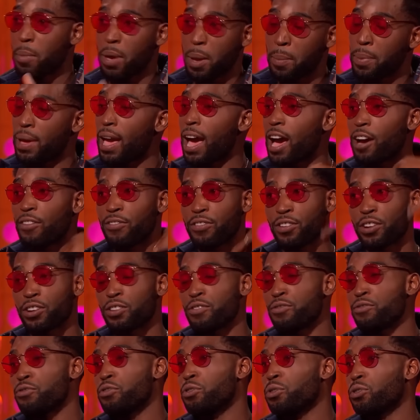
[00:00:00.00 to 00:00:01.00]
maybe
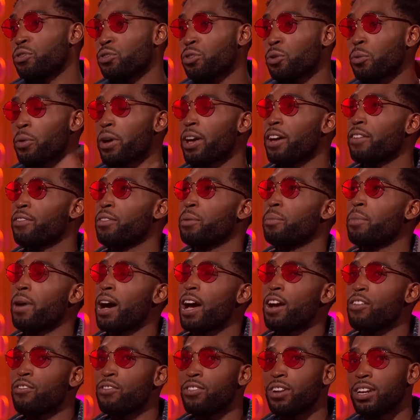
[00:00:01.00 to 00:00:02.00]
African roots or whatever.
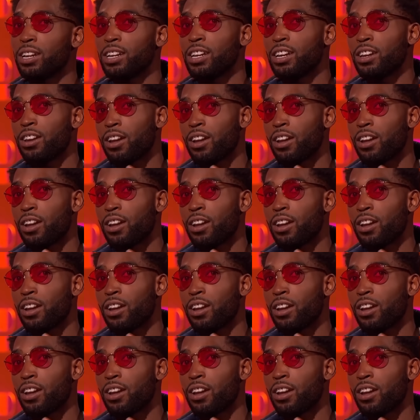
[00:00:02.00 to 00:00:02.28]
But I really